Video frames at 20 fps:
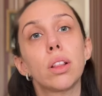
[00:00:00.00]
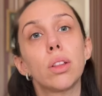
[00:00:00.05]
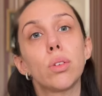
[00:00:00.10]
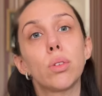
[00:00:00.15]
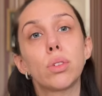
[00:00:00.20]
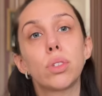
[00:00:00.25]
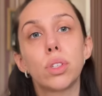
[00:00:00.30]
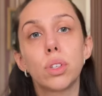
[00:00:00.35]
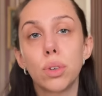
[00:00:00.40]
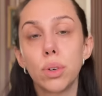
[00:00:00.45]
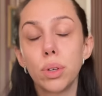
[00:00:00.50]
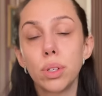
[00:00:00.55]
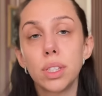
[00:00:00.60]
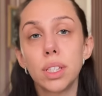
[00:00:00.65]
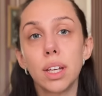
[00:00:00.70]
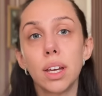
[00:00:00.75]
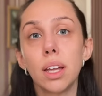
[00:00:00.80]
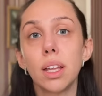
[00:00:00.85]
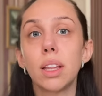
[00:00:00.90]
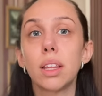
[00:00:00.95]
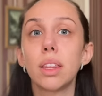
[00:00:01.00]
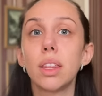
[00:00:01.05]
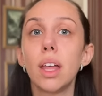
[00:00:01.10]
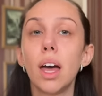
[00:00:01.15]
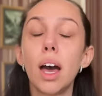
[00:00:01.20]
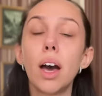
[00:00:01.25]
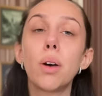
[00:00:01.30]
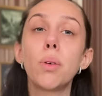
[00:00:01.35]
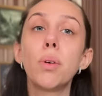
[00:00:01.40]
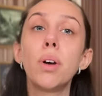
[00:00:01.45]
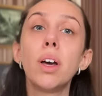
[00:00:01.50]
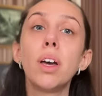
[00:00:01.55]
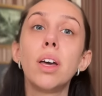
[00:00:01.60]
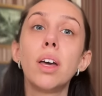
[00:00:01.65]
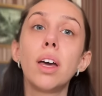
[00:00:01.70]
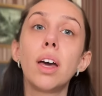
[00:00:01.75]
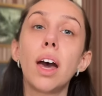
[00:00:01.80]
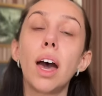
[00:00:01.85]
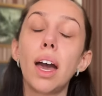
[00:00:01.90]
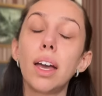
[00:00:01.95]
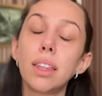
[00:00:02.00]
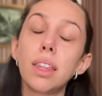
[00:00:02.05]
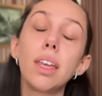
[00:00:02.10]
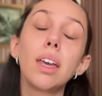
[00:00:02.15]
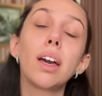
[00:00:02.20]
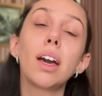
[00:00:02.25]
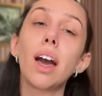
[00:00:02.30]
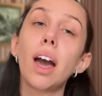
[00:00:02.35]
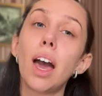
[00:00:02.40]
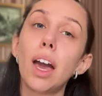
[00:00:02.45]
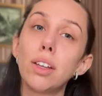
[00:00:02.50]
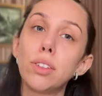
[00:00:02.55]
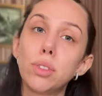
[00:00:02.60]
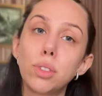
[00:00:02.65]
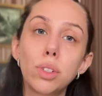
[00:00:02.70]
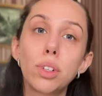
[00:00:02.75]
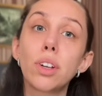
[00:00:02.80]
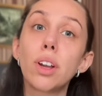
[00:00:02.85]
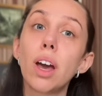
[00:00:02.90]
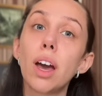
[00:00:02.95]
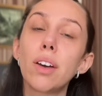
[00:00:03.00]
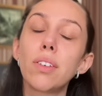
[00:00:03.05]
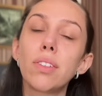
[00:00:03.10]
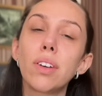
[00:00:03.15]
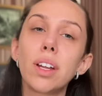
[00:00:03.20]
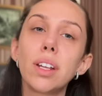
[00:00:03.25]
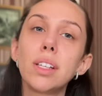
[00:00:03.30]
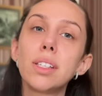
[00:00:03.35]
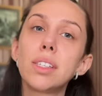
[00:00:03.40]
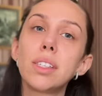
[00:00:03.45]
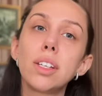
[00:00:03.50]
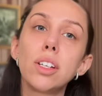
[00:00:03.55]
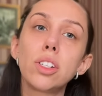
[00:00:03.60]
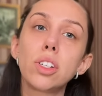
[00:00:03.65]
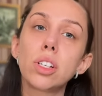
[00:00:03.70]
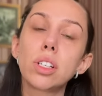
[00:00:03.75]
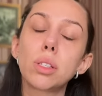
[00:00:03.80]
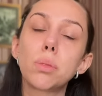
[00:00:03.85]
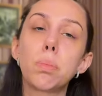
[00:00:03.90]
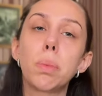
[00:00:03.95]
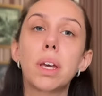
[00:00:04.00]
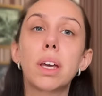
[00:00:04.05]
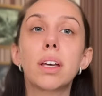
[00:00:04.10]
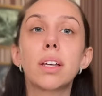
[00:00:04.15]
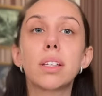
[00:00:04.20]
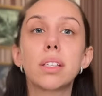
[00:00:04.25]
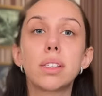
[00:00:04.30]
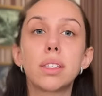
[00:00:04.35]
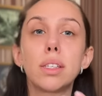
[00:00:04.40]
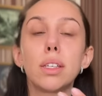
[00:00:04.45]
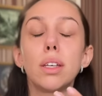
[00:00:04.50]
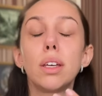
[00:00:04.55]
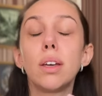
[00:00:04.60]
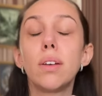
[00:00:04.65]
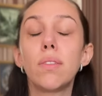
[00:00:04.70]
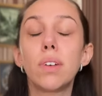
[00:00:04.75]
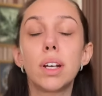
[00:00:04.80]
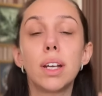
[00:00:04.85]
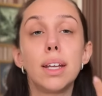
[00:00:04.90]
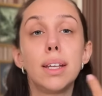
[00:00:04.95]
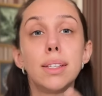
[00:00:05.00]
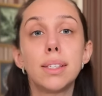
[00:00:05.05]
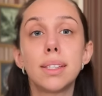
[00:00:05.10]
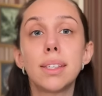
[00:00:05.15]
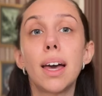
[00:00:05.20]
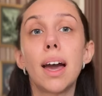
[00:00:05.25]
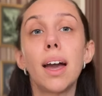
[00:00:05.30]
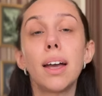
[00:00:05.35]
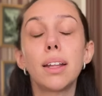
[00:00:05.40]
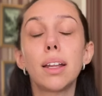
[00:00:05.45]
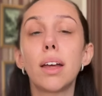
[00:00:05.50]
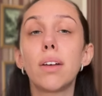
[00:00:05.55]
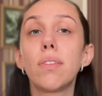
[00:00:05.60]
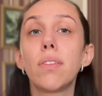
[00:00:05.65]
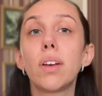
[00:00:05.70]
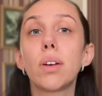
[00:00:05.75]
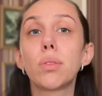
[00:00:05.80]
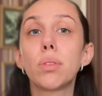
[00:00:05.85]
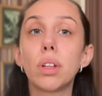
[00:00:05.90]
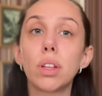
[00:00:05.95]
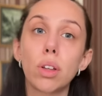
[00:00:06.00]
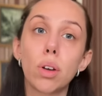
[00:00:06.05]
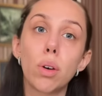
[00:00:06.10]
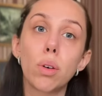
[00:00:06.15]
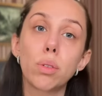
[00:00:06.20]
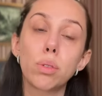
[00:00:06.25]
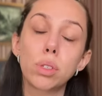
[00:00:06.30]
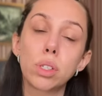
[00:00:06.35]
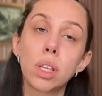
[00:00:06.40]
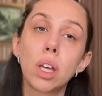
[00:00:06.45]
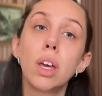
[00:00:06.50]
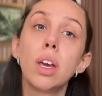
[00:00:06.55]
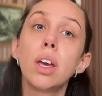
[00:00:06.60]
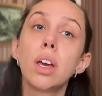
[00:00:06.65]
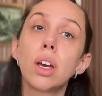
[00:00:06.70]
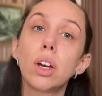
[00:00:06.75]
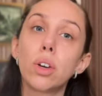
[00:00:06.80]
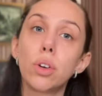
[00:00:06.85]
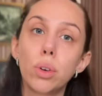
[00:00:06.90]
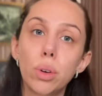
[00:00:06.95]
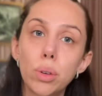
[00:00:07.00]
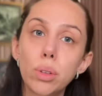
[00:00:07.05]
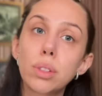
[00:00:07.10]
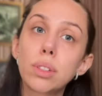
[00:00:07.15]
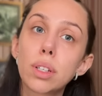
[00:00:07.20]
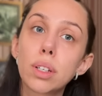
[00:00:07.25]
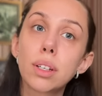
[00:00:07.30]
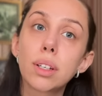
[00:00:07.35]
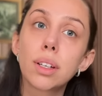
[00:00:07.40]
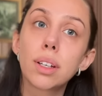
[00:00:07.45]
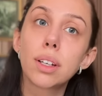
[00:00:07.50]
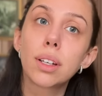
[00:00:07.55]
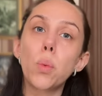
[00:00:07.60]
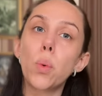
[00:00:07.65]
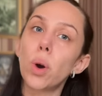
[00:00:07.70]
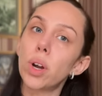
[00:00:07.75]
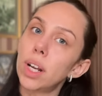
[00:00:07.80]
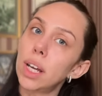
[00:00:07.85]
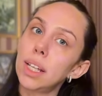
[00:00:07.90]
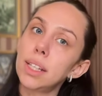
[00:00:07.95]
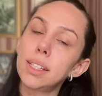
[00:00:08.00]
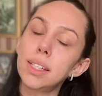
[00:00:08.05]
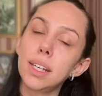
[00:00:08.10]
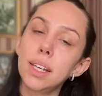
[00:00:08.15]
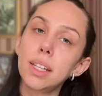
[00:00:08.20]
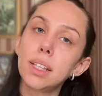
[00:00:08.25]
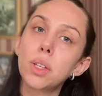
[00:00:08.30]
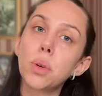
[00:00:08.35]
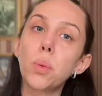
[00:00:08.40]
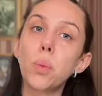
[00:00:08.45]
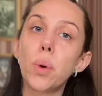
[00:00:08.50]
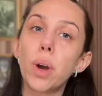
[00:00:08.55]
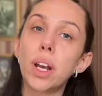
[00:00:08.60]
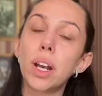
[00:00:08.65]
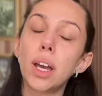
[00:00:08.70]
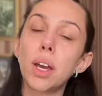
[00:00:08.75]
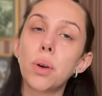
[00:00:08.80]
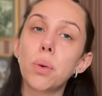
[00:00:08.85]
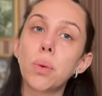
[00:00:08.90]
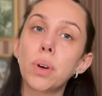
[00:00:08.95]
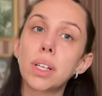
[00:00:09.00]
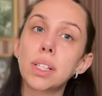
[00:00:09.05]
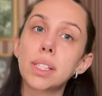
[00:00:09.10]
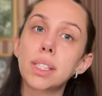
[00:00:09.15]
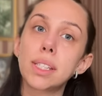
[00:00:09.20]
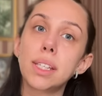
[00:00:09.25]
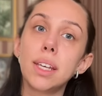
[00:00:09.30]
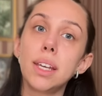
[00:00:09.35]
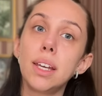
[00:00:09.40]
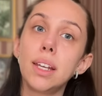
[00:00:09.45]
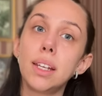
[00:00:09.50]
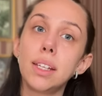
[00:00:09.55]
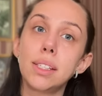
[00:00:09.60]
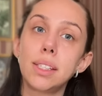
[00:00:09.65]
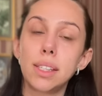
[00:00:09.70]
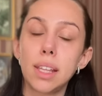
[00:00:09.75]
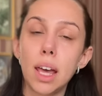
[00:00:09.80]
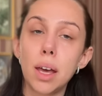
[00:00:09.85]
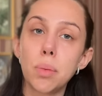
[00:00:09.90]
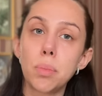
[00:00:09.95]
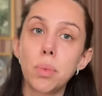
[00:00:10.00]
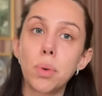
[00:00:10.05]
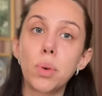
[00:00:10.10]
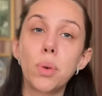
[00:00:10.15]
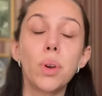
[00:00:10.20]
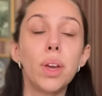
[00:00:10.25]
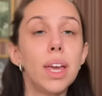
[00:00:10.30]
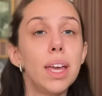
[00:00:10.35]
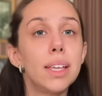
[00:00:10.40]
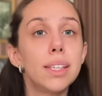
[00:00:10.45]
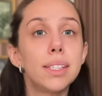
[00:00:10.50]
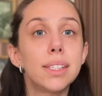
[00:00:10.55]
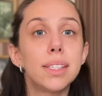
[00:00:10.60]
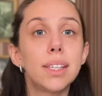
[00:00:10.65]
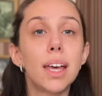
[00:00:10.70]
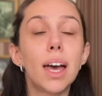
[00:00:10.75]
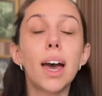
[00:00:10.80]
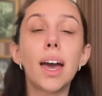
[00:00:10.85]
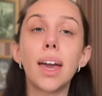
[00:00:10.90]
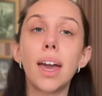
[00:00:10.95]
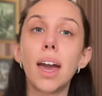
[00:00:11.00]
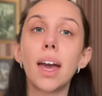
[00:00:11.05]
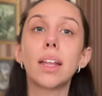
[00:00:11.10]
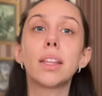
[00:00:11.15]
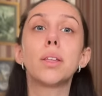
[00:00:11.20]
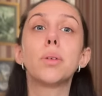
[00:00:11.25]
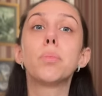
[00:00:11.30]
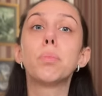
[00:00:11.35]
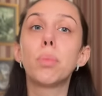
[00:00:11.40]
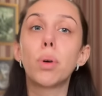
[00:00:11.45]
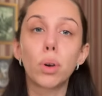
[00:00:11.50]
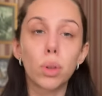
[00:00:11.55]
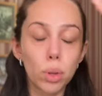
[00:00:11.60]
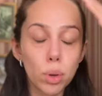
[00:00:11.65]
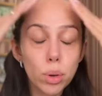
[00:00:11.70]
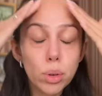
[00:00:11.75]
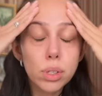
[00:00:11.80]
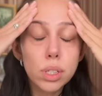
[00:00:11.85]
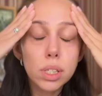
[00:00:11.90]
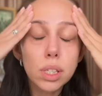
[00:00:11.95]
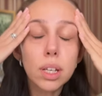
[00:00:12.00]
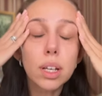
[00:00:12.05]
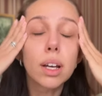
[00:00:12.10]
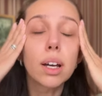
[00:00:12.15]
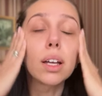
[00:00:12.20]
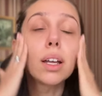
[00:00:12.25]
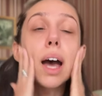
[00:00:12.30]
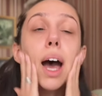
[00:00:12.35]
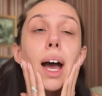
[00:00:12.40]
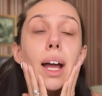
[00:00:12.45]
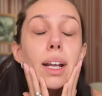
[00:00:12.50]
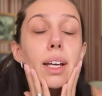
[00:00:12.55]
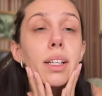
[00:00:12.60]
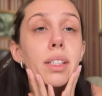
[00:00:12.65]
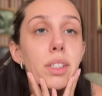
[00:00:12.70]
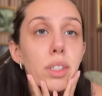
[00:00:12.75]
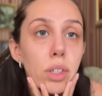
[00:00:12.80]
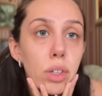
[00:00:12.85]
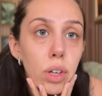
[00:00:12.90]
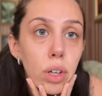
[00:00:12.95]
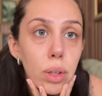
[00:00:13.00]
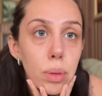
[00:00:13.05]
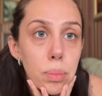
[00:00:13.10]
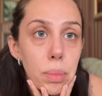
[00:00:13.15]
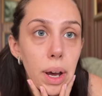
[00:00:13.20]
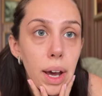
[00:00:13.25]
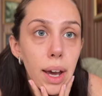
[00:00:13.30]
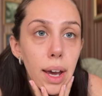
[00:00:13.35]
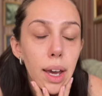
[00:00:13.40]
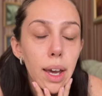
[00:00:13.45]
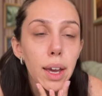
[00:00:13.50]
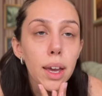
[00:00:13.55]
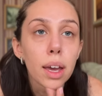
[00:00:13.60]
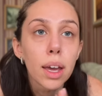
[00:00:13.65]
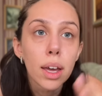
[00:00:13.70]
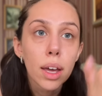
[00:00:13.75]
looks good, and now I think I do not have any stitches, because even inside I feel the nose good. What I did when I was in Istanbul is I had Botox added on my